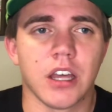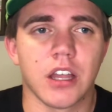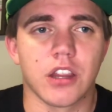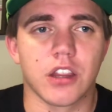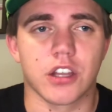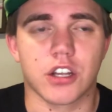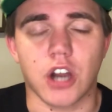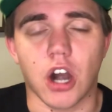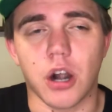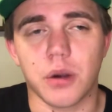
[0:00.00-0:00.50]

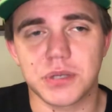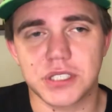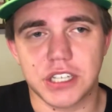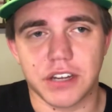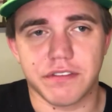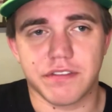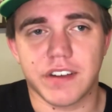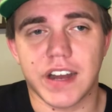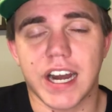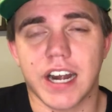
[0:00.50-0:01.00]
The car was
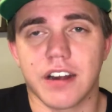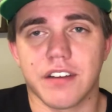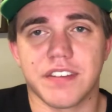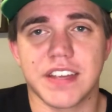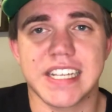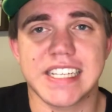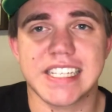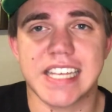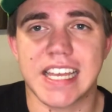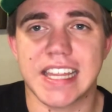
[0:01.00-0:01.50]
on fire. If
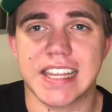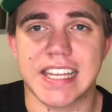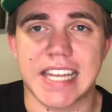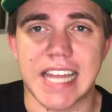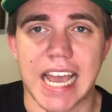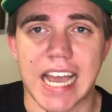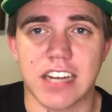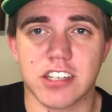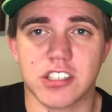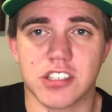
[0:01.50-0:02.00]
he's saying the
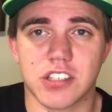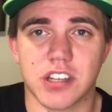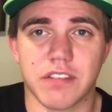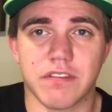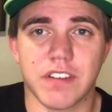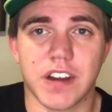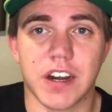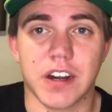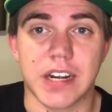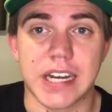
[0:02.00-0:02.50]
dash is on
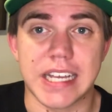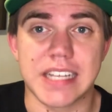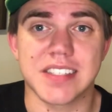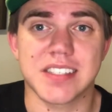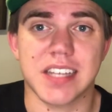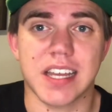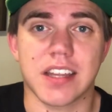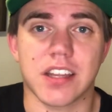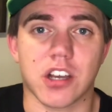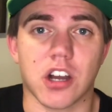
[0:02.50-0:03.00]
fire and
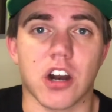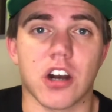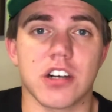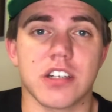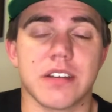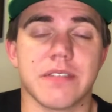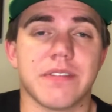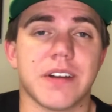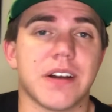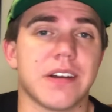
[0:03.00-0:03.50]
inside the car
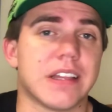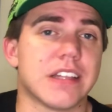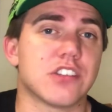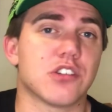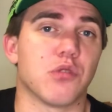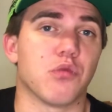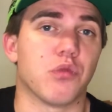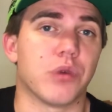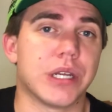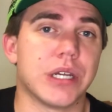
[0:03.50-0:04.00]
is on fire, that's
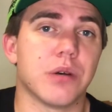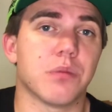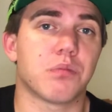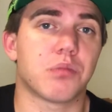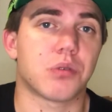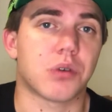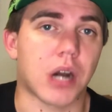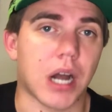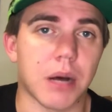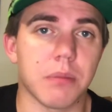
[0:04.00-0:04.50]
a real
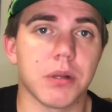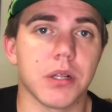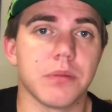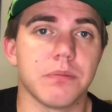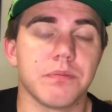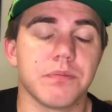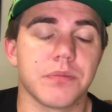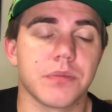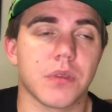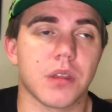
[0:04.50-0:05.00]

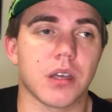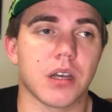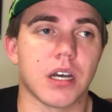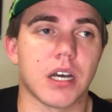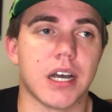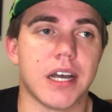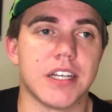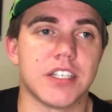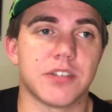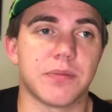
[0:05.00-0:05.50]
problem,
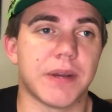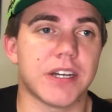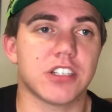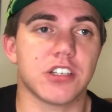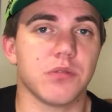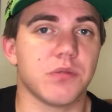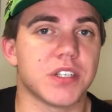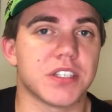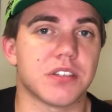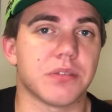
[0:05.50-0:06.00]
uh,
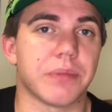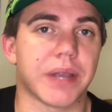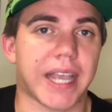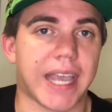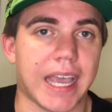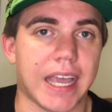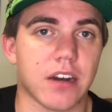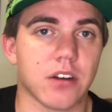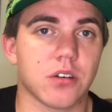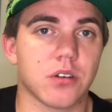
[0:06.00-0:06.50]
especially when it's a
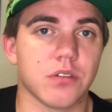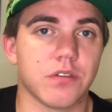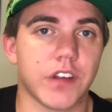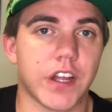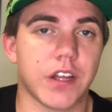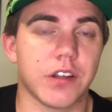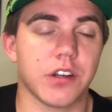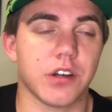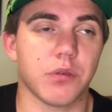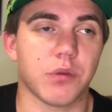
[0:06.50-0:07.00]
mechanical
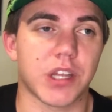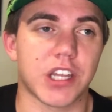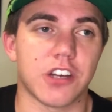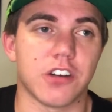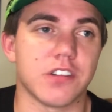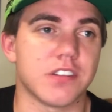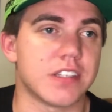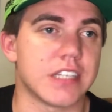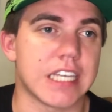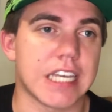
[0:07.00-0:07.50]
failure, whether
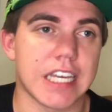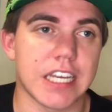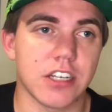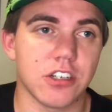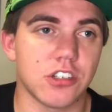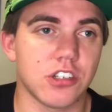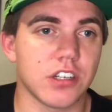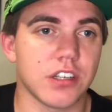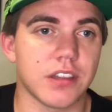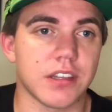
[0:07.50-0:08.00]
it's the
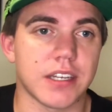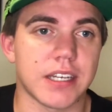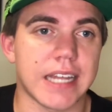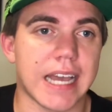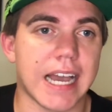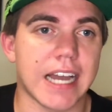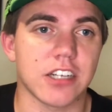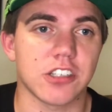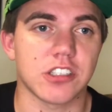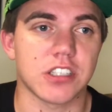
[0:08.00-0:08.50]
engine, the
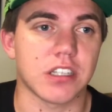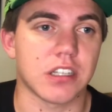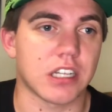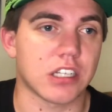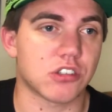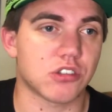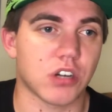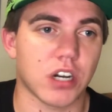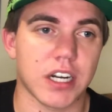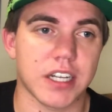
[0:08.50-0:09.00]
dash, the
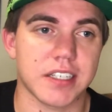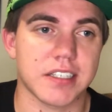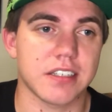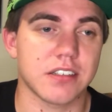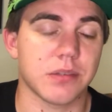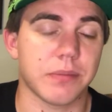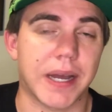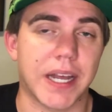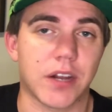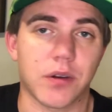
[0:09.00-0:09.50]
electronic
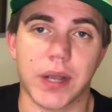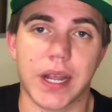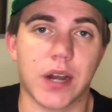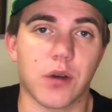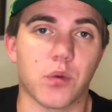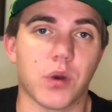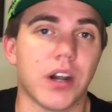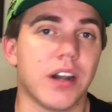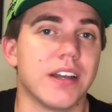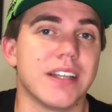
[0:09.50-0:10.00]
system, I don't
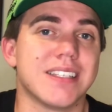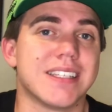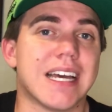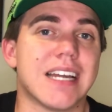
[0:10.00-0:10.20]
care what it is.